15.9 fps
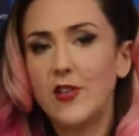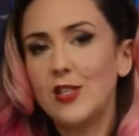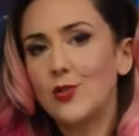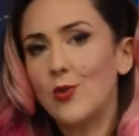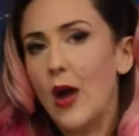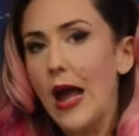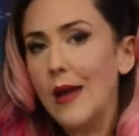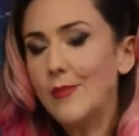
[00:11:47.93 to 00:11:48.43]

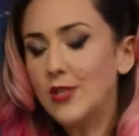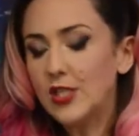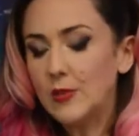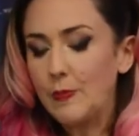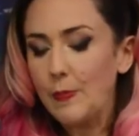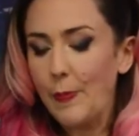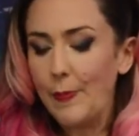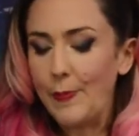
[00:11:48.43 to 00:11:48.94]
So I'm
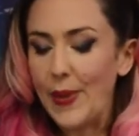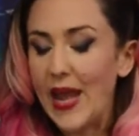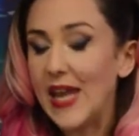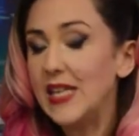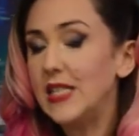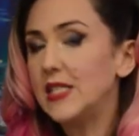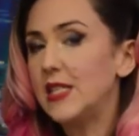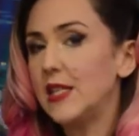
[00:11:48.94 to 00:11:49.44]
just
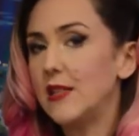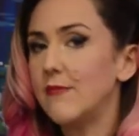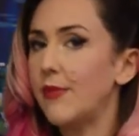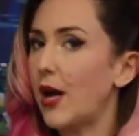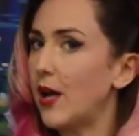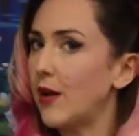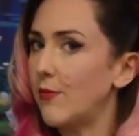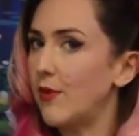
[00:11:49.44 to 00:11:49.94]
painting the
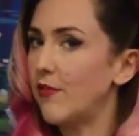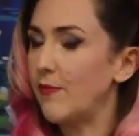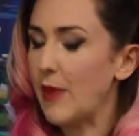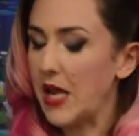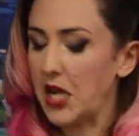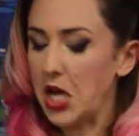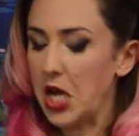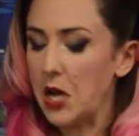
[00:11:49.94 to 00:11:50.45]
bottom of my
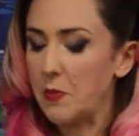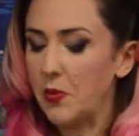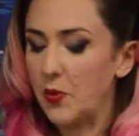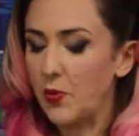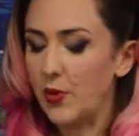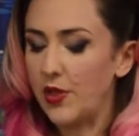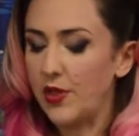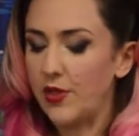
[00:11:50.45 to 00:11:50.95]
cup
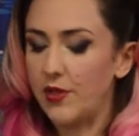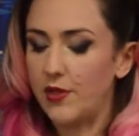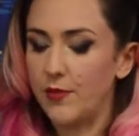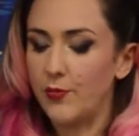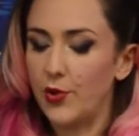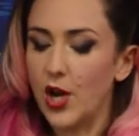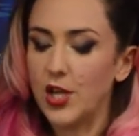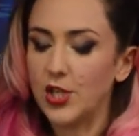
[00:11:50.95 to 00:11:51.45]
with the
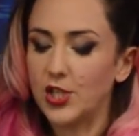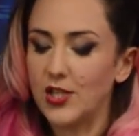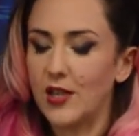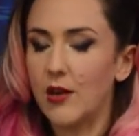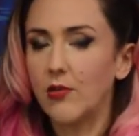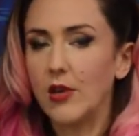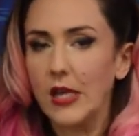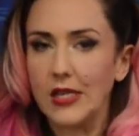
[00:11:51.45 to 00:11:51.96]
brush, and
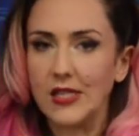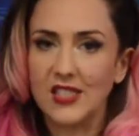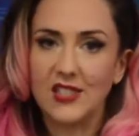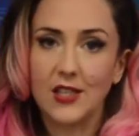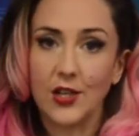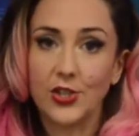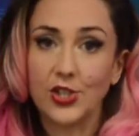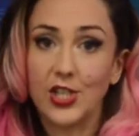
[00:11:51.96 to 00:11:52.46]
that'll kind of
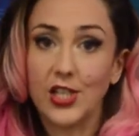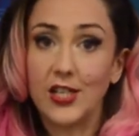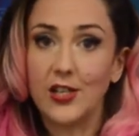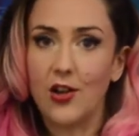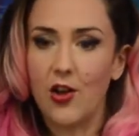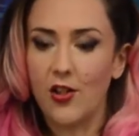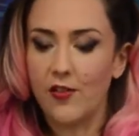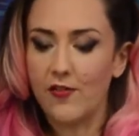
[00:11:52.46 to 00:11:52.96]
suction
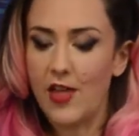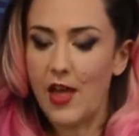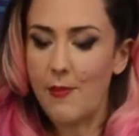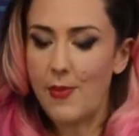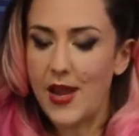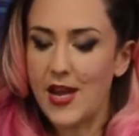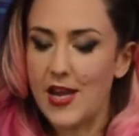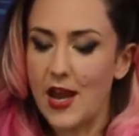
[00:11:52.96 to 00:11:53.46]
all of that
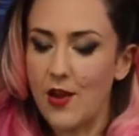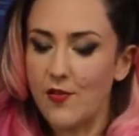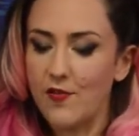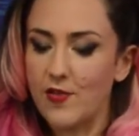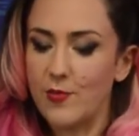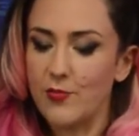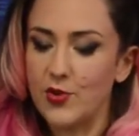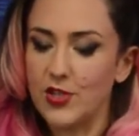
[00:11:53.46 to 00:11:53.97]
paint out of
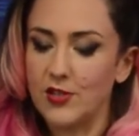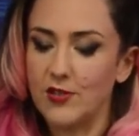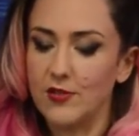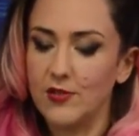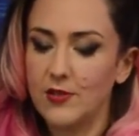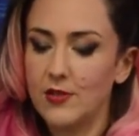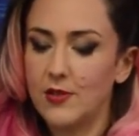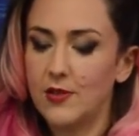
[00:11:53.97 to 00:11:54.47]
the
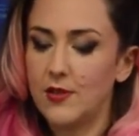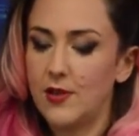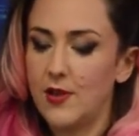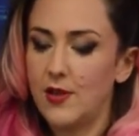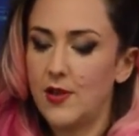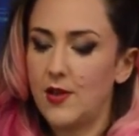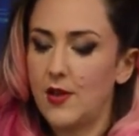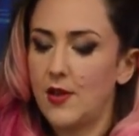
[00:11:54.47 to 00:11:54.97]
bristles.
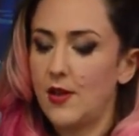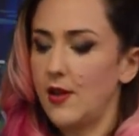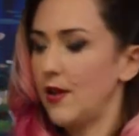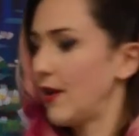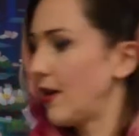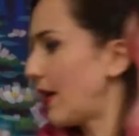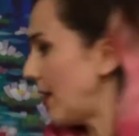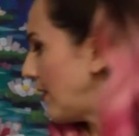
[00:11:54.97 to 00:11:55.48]
Kind